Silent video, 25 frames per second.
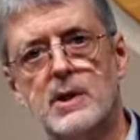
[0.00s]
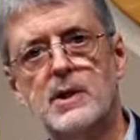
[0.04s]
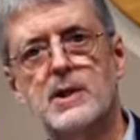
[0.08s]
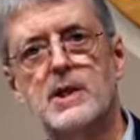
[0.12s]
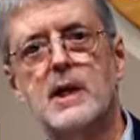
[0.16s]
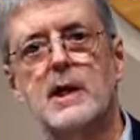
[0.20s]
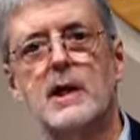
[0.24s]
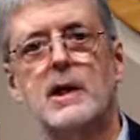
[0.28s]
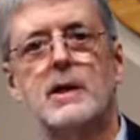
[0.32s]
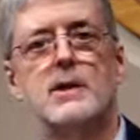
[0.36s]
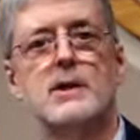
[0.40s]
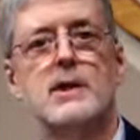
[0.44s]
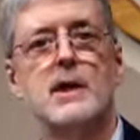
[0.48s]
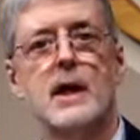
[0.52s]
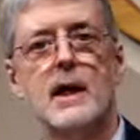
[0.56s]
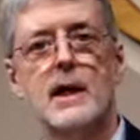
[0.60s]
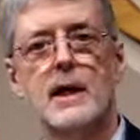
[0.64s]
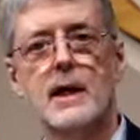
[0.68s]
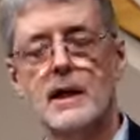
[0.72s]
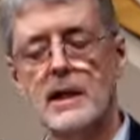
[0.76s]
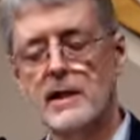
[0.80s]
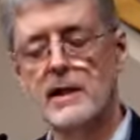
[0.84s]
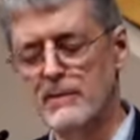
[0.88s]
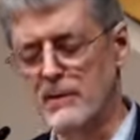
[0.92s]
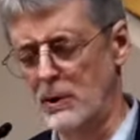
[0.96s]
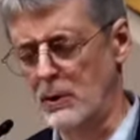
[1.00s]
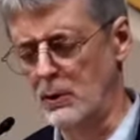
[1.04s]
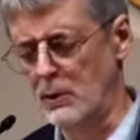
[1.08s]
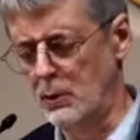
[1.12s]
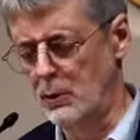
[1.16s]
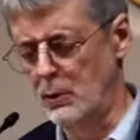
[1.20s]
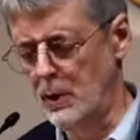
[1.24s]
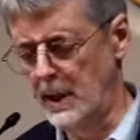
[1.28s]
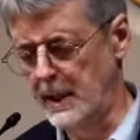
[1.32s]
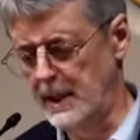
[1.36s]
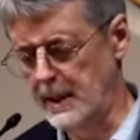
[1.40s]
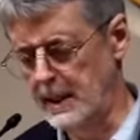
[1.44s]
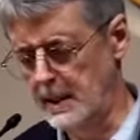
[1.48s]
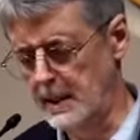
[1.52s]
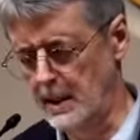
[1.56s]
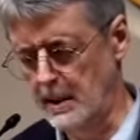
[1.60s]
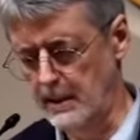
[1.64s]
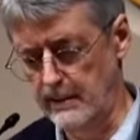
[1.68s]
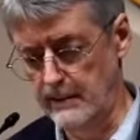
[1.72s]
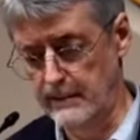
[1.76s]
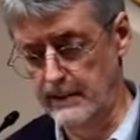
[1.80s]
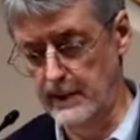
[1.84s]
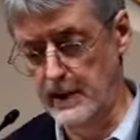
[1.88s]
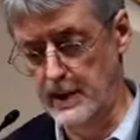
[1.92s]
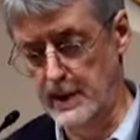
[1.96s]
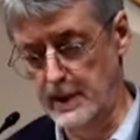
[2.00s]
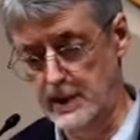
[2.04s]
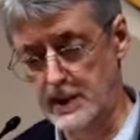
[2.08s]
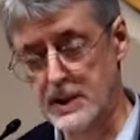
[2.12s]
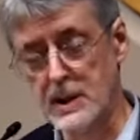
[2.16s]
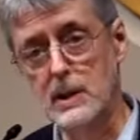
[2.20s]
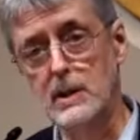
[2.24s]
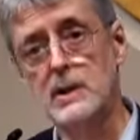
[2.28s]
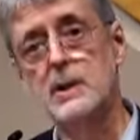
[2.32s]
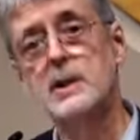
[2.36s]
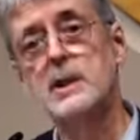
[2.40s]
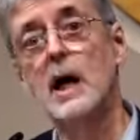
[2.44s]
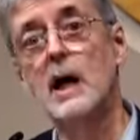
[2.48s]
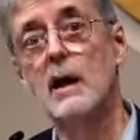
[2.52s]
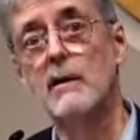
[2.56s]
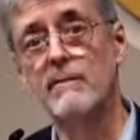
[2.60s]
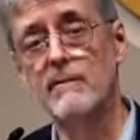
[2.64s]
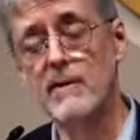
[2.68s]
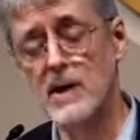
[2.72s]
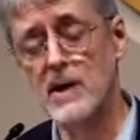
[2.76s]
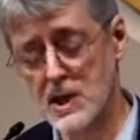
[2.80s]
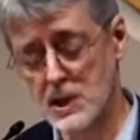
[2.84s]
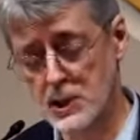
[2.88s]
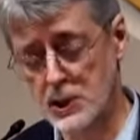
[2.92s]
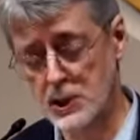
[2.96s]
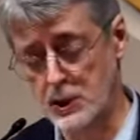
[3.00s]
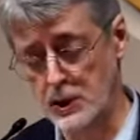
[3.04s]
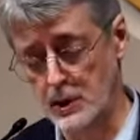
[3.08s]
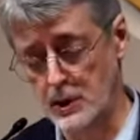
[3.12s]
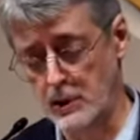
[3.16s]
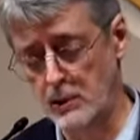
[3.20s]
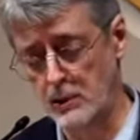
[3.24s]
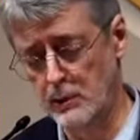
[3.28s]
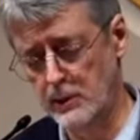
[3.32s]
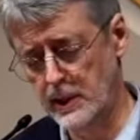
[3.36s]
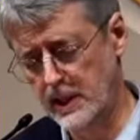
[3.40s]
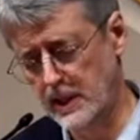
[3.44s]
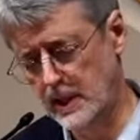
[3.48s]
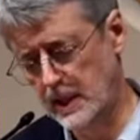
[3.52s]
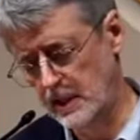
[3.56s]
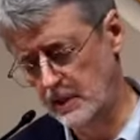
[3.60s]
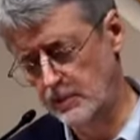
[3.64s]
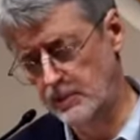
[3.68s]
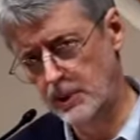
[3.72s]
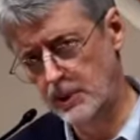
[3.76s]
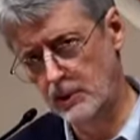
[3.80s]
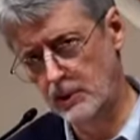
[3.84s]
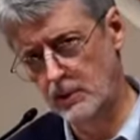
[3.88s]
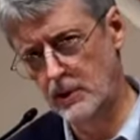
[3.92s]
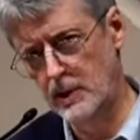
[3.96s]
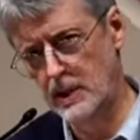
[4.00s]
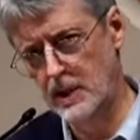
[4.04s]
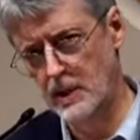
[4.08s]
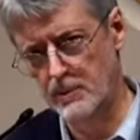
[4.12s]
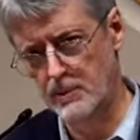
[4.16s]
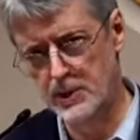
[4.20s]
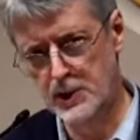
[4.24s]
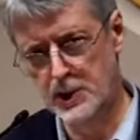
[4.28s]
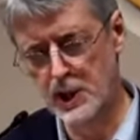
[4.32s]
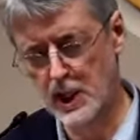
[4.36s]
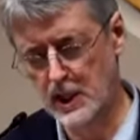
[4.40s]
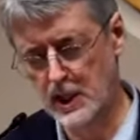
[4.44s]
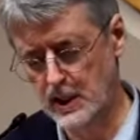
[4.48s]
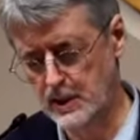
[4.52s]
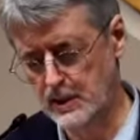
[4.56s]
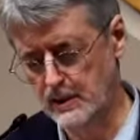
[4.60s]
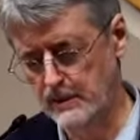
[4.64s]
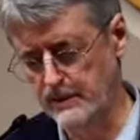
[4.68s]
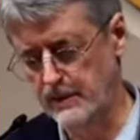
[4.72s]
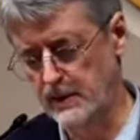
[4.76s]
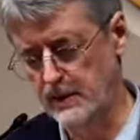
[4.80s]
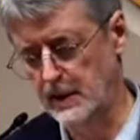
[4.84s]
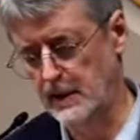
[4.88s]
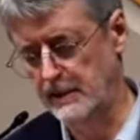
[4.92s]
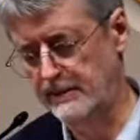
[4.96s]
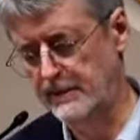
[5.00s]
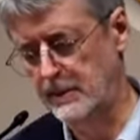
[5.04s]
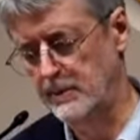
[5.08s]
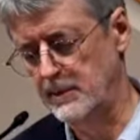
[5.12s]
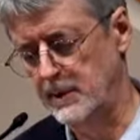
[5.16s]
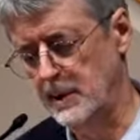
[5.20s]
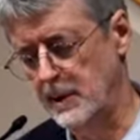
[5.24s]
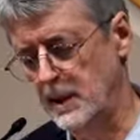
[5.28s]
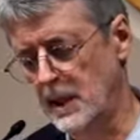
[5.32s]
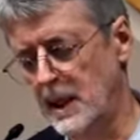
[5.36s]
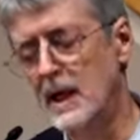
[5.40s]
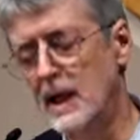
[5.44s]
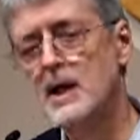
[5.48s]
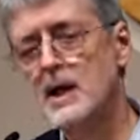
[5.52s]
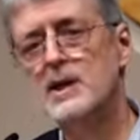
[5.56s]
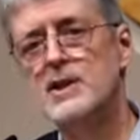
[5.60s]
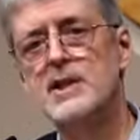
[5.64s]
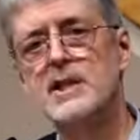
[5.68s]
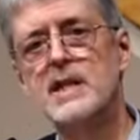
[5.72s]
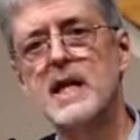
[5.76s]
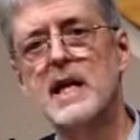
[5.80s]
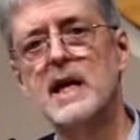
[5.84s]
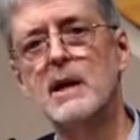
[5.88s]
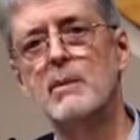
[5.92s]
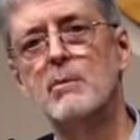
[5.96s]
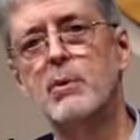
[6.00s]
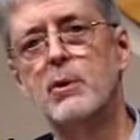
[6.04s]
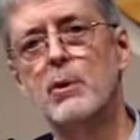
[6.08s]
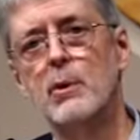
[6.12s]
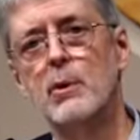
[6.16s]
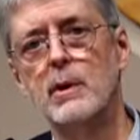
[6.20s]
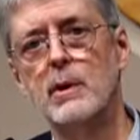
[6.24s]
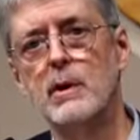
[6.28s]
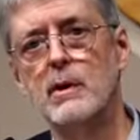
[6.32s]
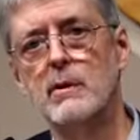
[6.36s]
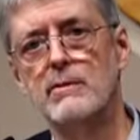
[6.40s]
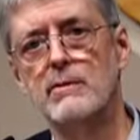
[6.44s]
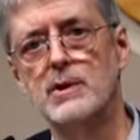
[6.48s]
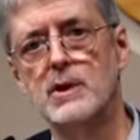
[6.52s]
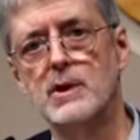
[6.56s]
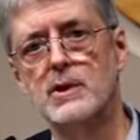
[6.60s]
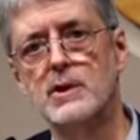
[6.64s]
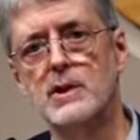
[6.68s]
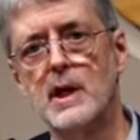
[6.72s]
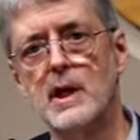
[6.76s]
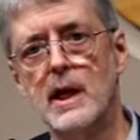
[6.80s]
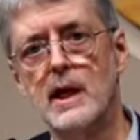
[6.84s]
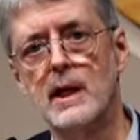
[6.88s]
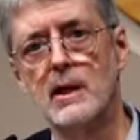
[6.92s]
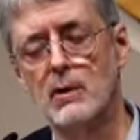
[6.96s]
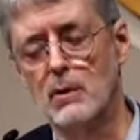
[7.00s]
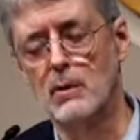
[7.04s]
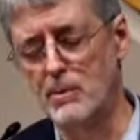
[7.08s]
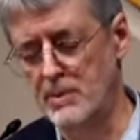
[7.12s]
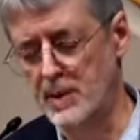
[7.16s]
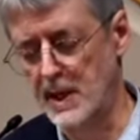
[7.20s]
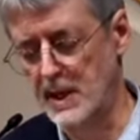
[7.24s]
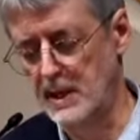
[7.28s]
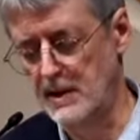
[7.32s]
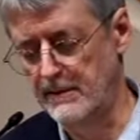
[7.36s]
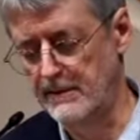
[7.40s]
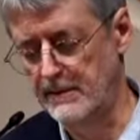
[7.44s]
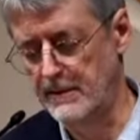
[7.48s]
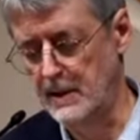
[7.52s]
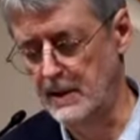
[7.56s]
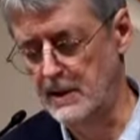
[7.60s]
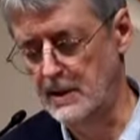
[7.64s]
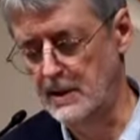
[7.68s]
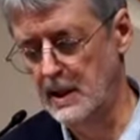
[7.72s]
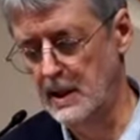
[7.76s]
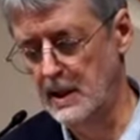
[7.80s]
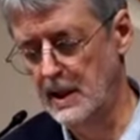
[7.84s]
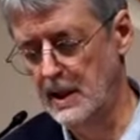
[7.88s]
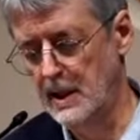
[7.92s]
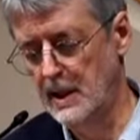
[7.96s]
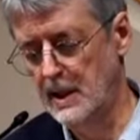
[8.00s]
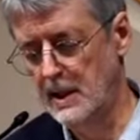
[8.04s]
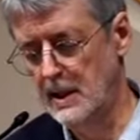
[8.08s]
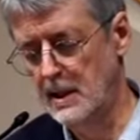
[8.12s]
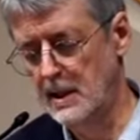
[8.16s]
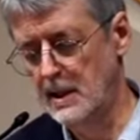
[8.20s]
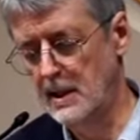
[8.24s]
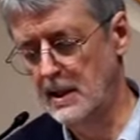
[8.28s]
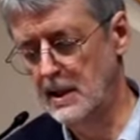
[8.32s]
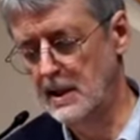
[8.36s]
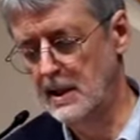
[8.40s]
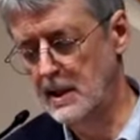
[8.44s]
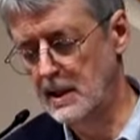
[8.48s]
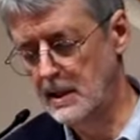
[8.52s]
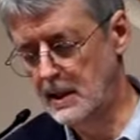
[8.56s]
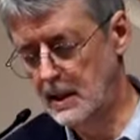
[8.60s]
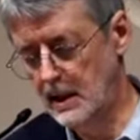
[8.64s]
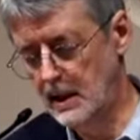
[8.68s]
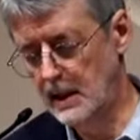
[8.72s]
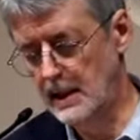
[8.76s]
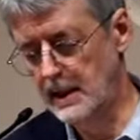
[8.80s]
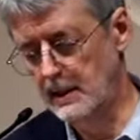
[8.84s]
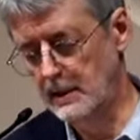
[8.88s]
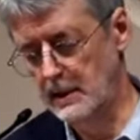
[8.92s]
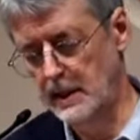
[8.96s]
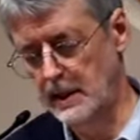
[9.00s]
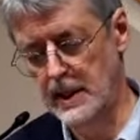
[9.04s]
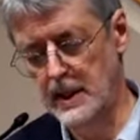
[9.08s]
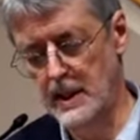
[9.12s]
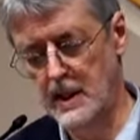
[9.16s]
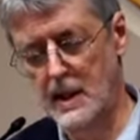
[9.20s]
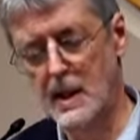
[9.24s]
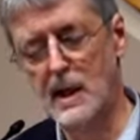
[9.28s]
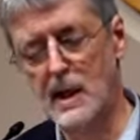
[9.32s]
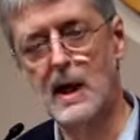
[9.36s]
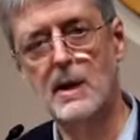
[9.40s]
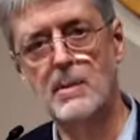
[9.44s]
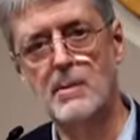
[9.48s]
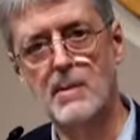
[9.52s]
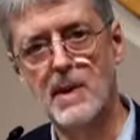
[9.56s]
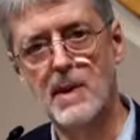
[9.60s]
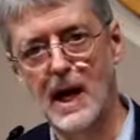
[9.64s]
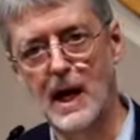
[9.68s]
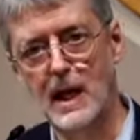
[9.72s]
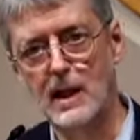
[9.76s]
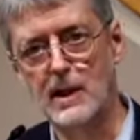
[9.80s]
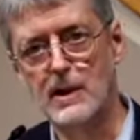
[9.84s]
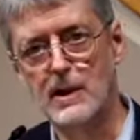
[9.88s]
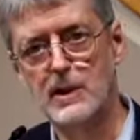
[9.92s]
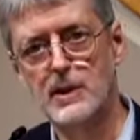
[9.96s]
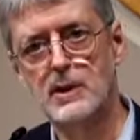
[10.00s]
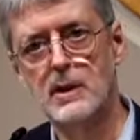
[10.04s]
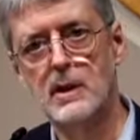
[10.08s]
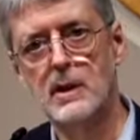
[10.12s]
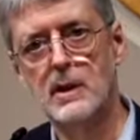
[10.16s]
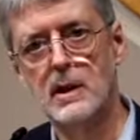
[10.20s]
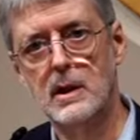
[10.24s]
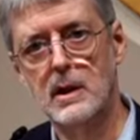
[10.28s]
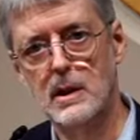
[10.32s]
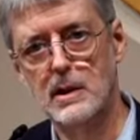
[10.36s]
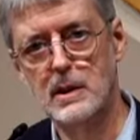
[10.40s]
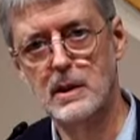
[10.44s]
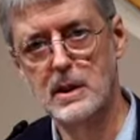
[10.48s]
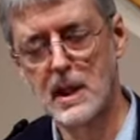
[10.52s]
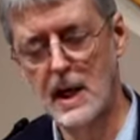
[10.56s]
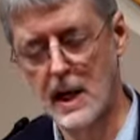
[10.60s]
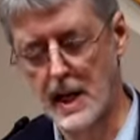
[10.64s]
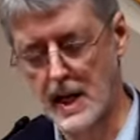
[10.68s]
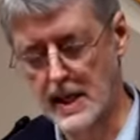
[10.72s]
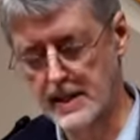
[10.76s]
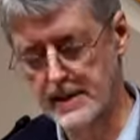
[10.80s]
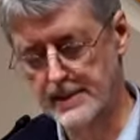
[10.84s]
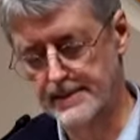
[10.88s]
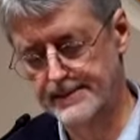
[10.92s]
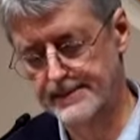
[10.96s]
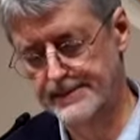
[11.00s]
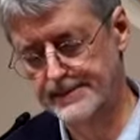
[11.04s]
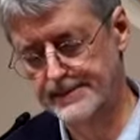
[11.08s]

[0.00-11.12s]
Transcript: but setting aside even the whole idea of, say, salvation, looking at it purely objectively from the standpoint of societal benefit, it clearly, on balance, is not.